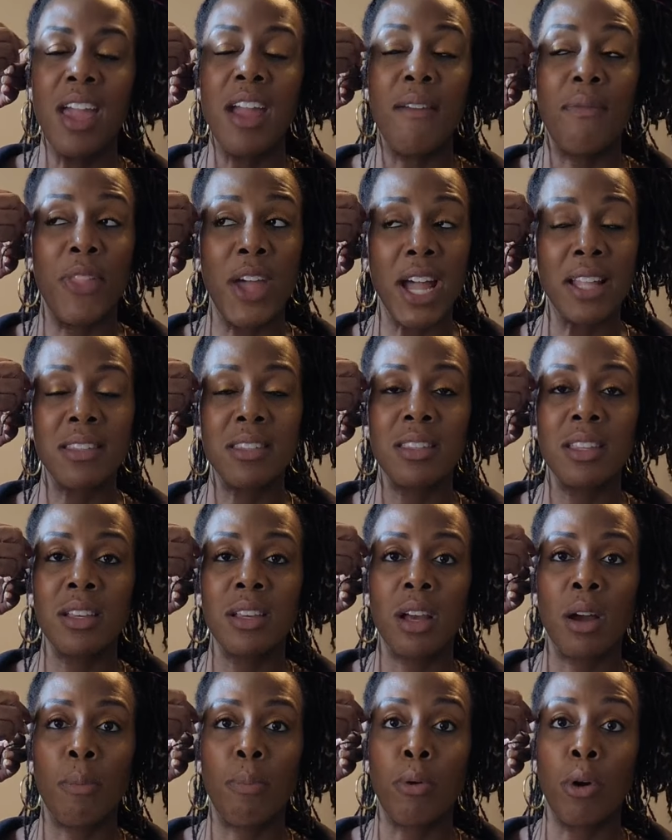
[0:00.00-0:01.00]
If that's the
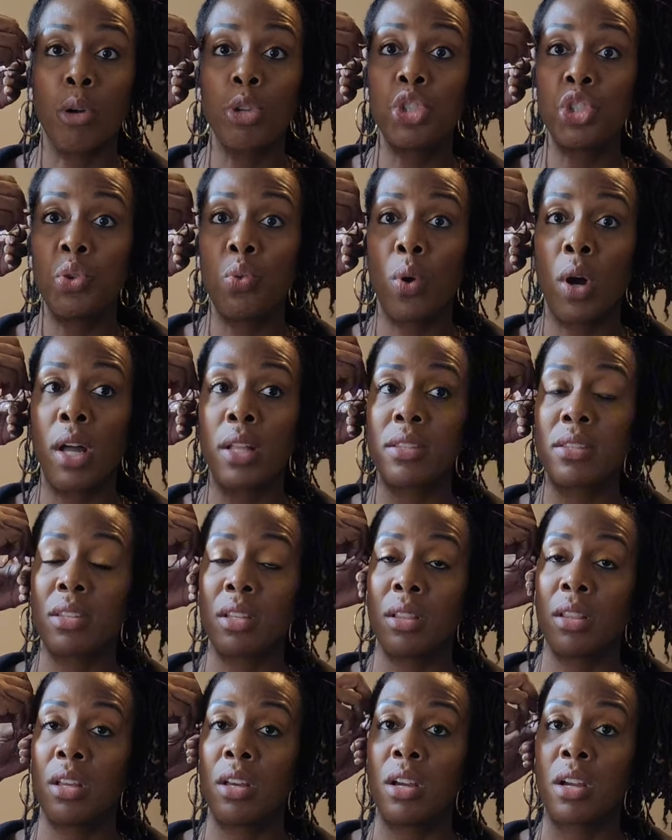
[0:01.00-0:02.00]
approach you want to
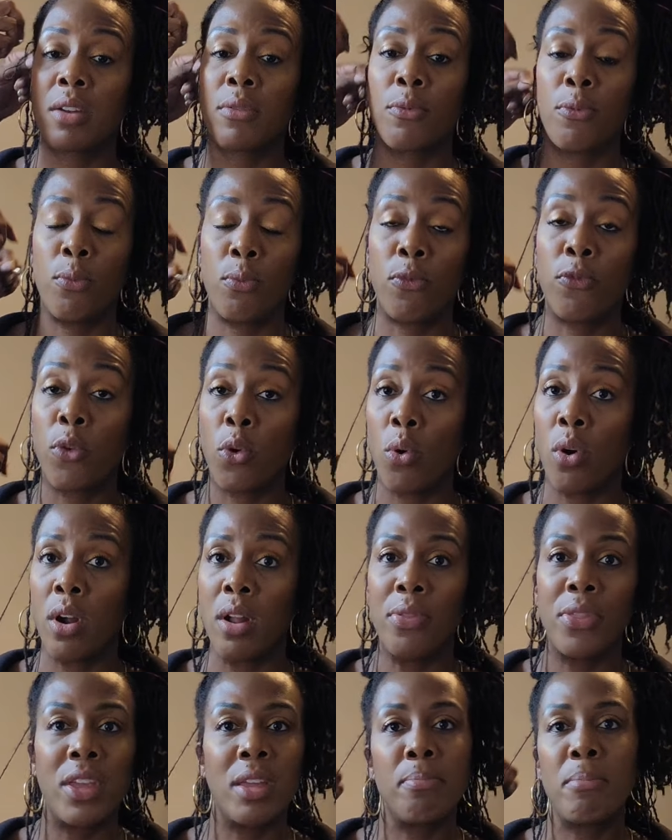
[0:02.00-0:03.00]
look
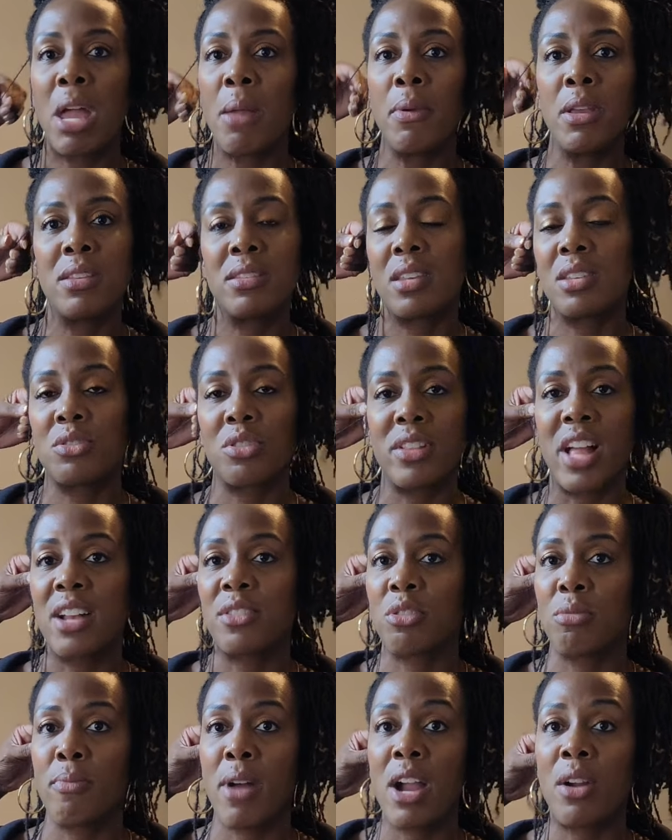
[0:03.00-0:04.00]
for, then maybe sister locks
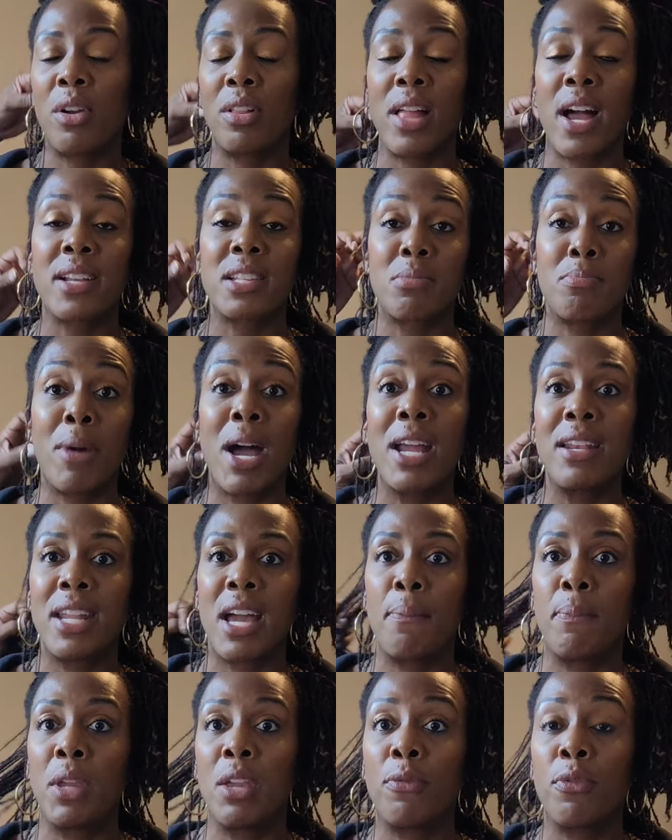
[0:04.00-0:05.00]
or micro locks might
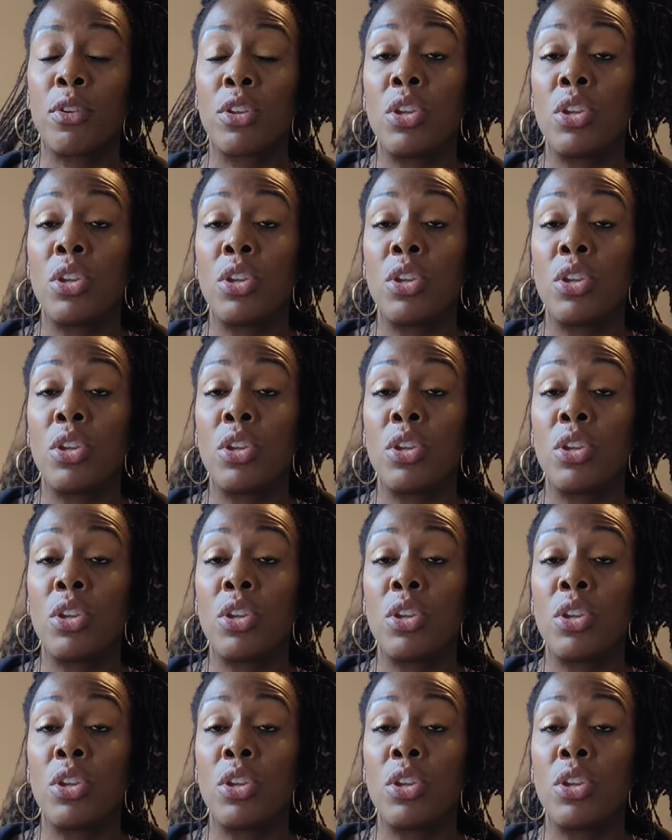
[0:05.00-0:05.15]
not be for